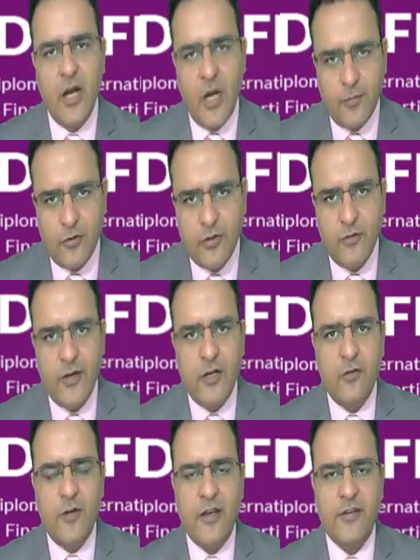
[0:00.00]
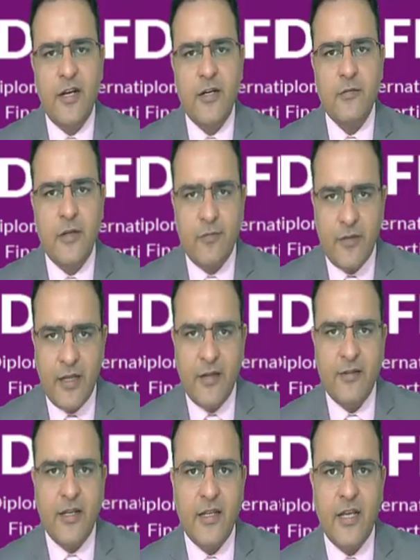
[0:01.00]
Up to the value of hedged item, if there
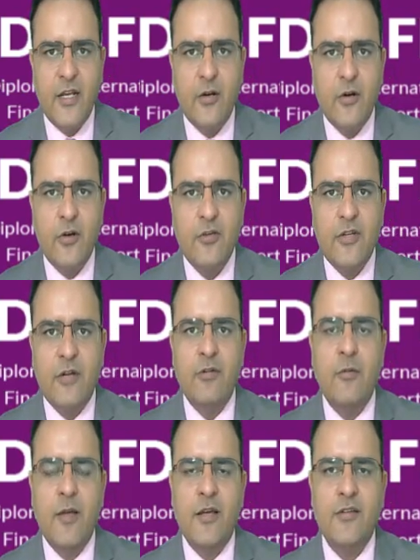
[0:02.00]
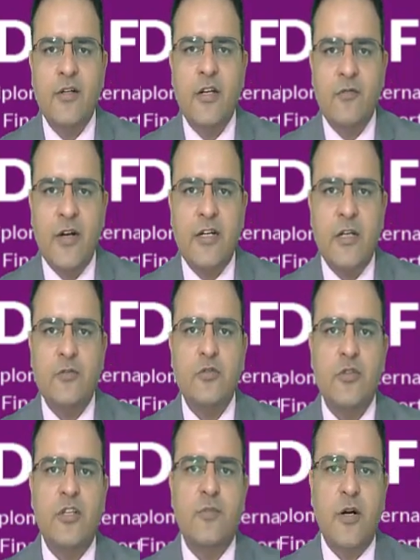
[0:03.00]
is any gain or loss, that will be considered effective,
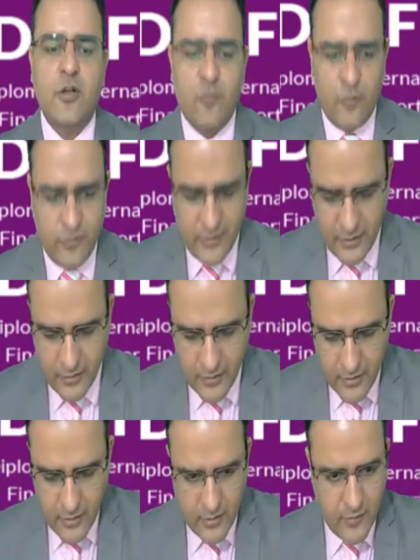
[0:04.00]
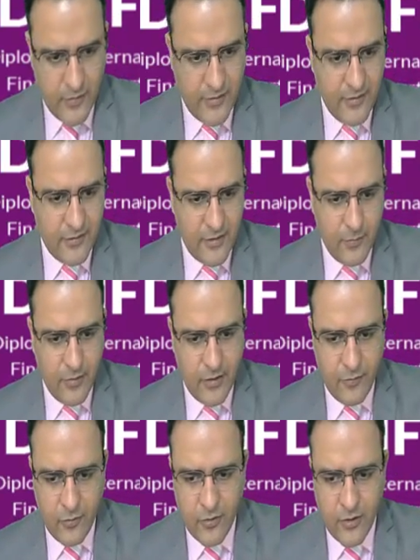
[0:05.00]
shown as part of OCI. Now in this example,
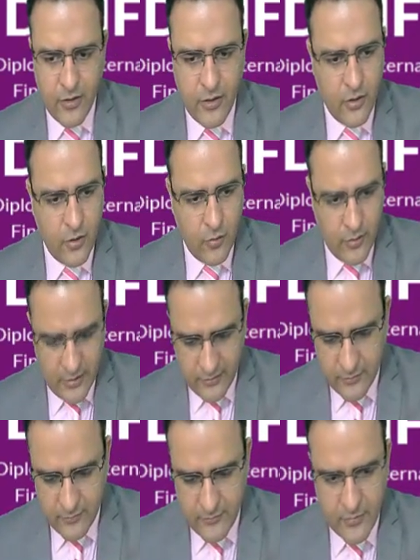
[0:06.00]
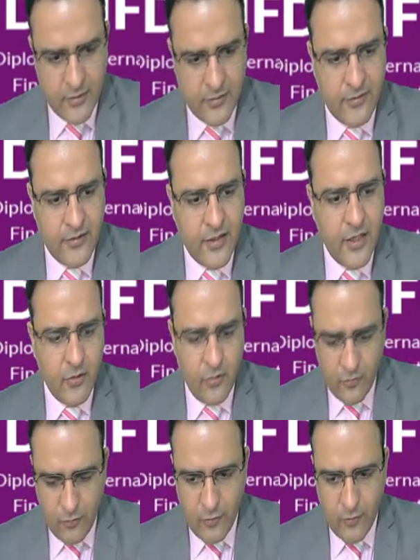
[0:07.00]
if you notice, there is a gain
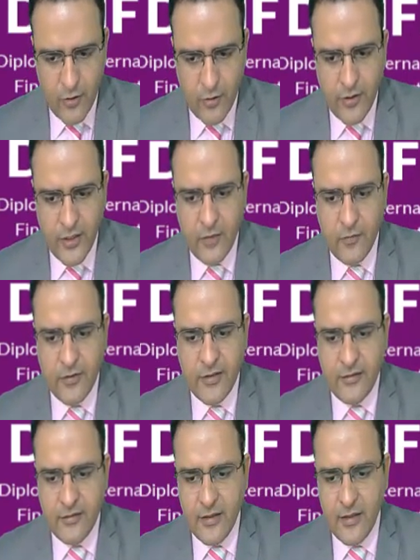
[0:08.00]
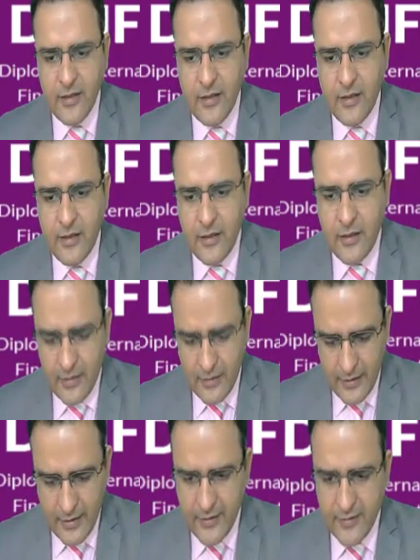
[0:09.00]
on forward contract which is
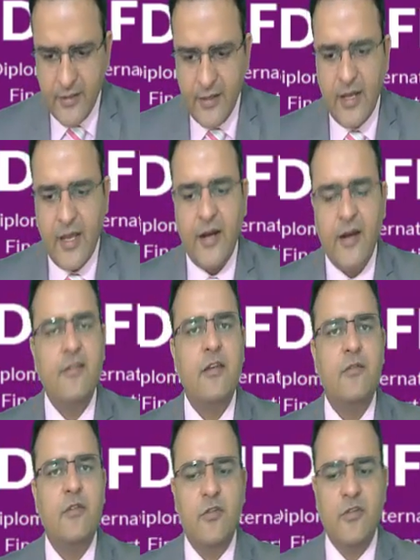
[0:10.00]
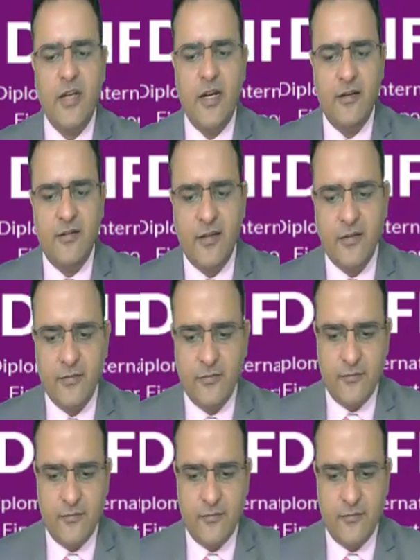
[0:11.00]
83,87,096.